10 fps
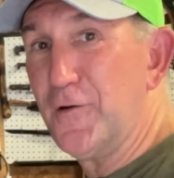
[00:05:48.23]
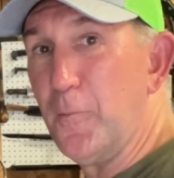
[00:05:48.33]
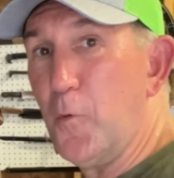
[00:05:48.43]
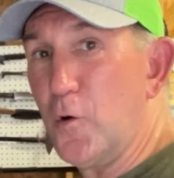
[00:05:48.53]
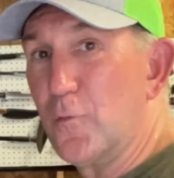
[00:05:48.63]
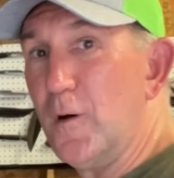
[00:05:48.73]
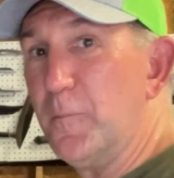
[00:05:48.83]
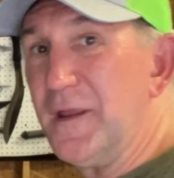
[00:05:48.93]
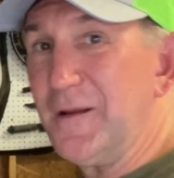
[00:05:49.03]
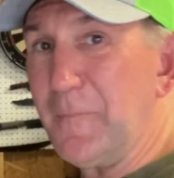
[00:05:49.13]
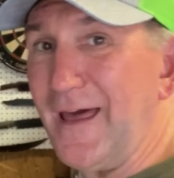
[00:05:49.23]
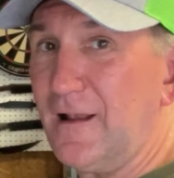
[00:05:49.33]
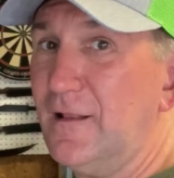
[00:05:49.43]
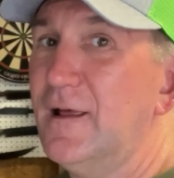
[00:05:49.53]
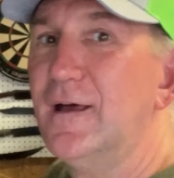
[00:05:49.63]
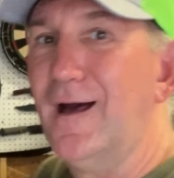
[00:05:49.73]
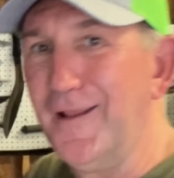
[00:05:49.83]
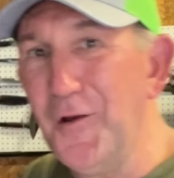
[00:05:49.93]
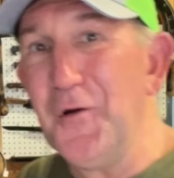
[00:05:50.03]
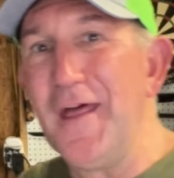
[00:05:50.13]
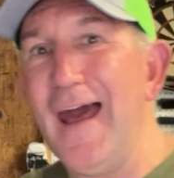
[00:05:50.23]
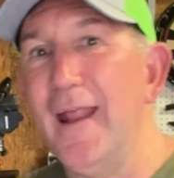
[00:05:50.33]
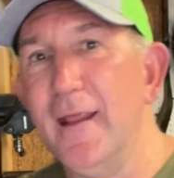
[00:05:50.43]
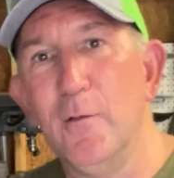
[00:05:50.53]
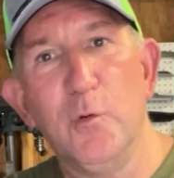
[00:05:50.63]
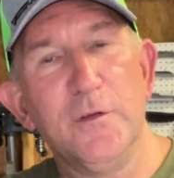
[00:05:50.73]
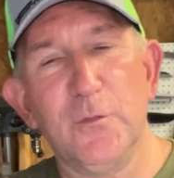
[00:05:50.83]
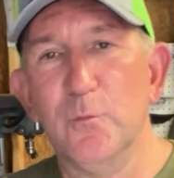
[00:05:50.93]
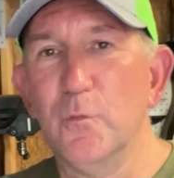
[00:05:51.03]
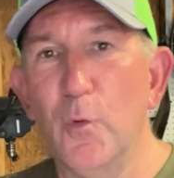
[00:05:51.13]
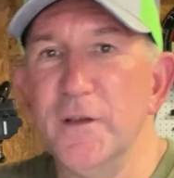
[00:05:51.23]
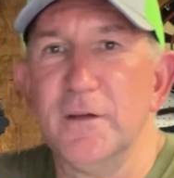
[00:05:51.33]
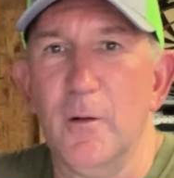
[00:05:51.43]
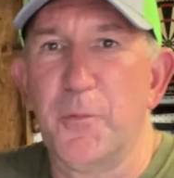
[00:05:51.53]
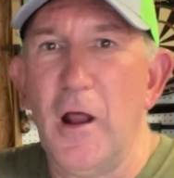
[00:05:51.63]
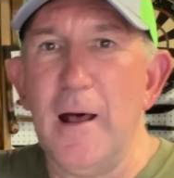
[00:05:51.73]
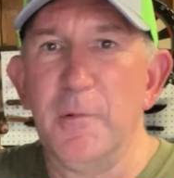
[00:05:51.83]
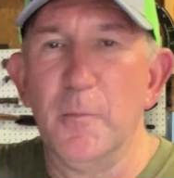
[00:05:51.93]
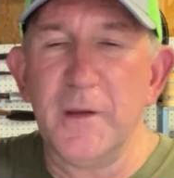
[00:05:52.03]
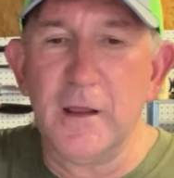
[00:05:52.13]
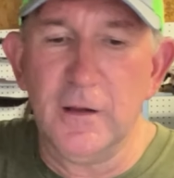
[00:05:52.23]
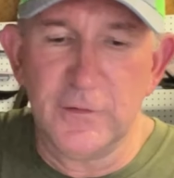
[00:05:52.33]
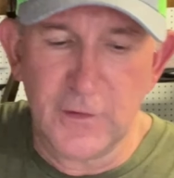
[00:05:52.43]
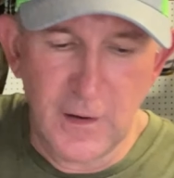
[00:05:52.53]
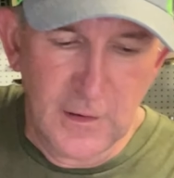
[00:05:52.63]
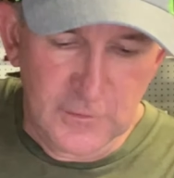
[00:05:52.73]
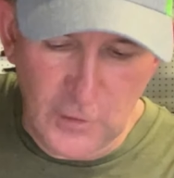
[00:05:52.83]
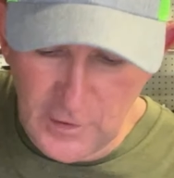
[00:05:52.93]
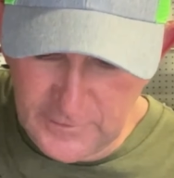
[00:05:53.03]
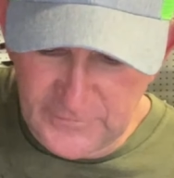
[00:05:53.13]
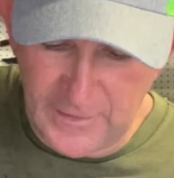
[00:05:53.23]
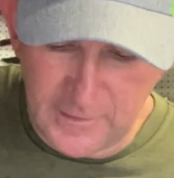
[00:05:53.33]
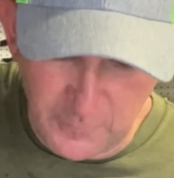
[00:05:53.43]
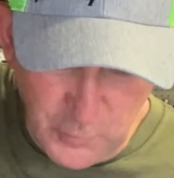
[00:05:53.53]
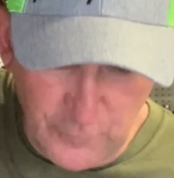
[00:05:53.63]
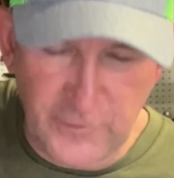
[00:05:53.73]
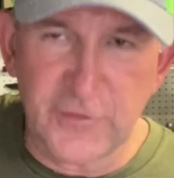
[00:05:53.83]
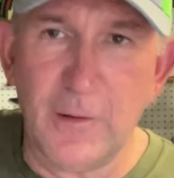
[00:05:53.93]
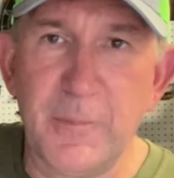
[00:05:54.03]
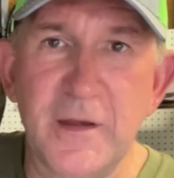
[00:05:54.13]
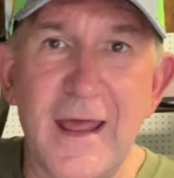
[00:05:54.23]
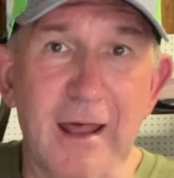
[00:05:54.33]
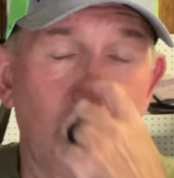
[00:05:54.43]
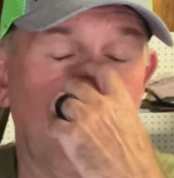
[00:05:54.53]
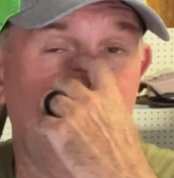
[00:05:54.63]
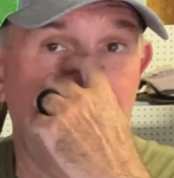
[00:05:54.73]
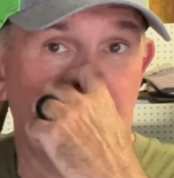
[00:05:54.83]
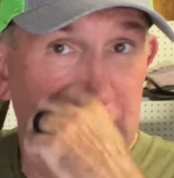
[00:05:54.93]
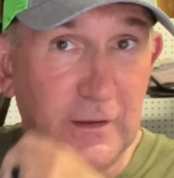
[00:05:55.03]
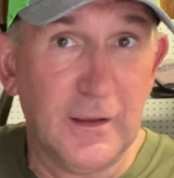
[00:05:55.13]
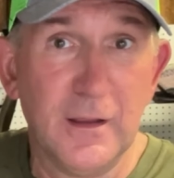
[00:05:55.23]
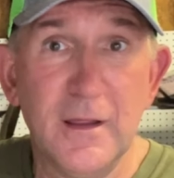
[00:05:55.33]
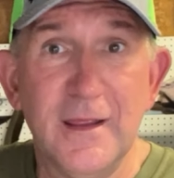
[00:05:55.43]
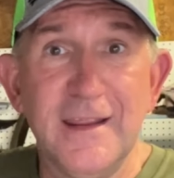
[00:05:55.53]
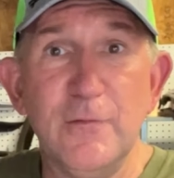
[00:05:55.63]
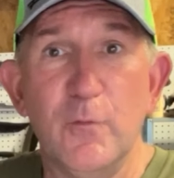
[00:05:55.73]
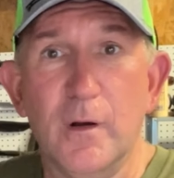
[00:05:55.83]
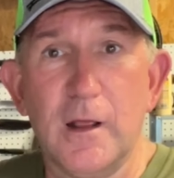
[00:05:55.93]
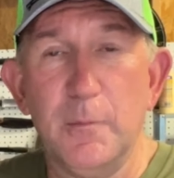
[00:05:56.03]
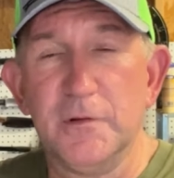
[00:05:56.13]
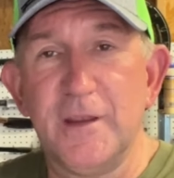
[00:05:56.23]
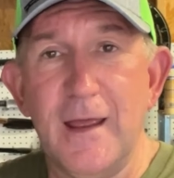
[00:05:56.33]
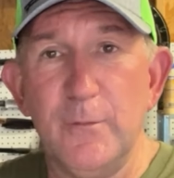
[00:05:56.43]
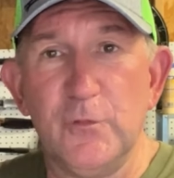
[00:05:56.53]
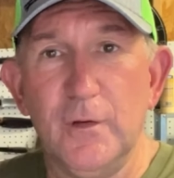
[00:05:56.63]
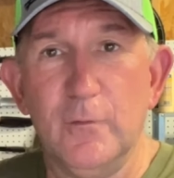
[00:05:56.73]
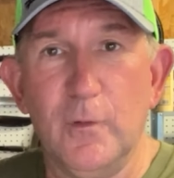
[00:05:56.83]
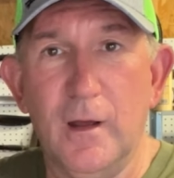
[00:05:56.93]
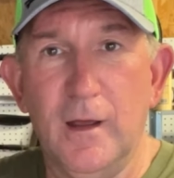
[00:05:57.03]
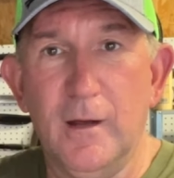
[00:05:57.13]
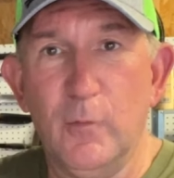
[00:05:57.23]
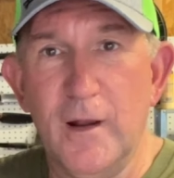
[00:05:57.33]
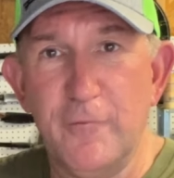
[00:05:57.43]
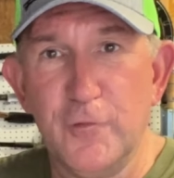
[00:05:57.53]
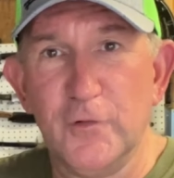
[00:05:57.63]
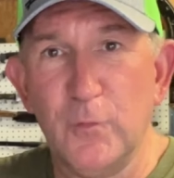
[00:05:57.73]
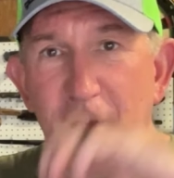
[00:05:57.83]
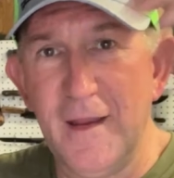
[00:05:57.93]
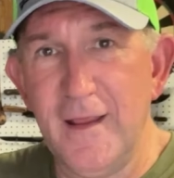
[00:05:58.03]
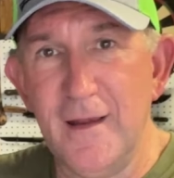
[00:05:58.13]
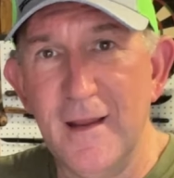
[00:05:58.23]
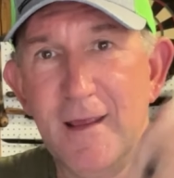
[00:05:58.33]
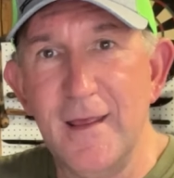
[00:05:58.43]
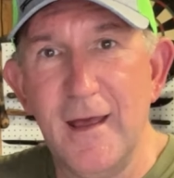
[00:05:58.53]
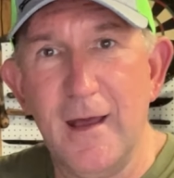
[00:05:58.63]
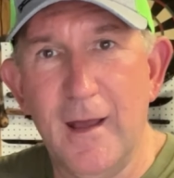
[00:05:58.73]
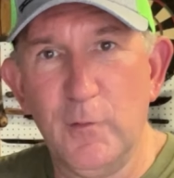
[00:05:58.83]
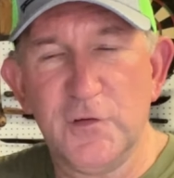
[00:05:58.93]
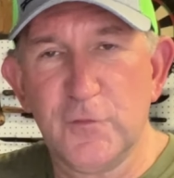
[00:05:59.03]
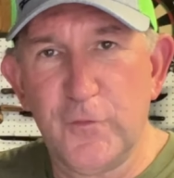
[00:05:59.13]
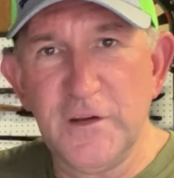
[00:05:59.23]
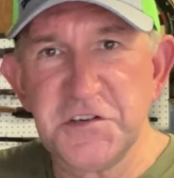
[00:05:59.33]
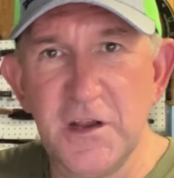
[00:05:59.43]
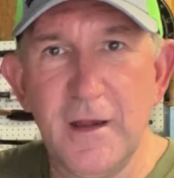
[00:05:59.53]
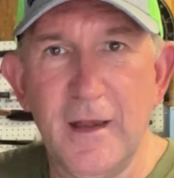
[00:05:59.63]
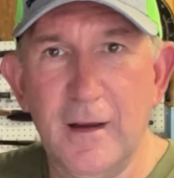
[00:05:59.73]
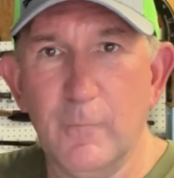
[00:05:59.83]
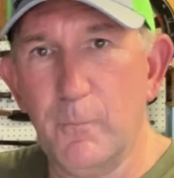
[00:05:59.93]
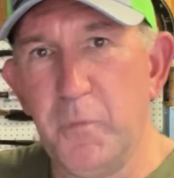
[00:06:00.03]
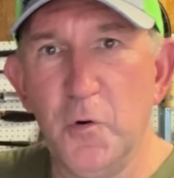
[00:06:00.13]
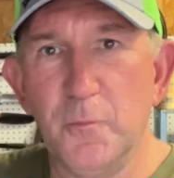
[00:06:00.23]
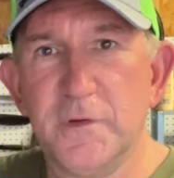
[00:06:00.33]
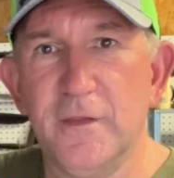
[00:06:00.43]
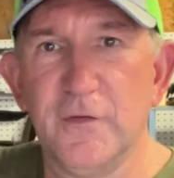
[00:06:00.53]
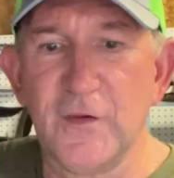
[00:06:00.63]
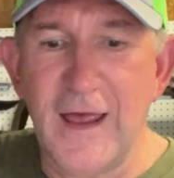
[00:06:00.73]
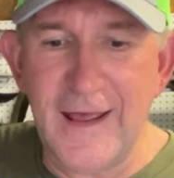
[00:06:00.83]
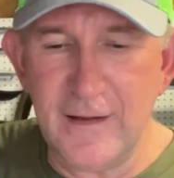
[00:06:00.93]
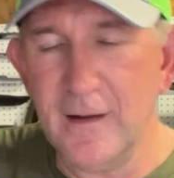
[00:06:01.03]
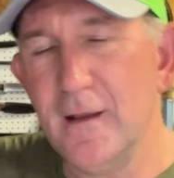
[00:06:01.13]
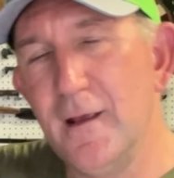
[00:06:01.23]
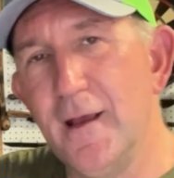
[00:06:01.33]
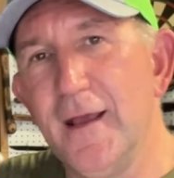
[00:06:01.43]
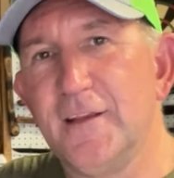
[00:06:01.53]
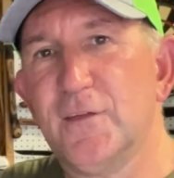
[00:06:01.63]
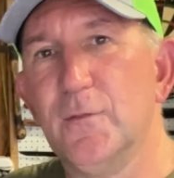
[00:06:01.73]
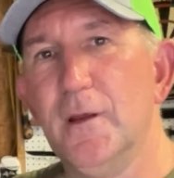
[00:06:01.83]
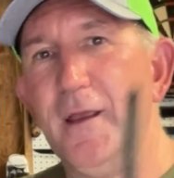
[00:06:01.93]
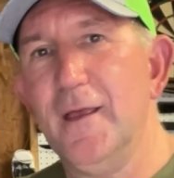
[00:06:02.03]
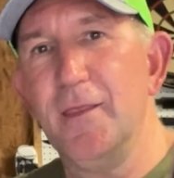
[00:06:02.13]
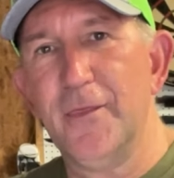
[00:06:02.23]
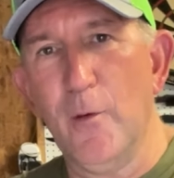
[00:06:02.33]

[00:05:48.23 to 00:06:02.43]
the mortar one being metal. I know that it wasn't a problem because as long as I could move this up and down, I was able to, even a couple of times when I first went in, I was fishing and it boom to the side. The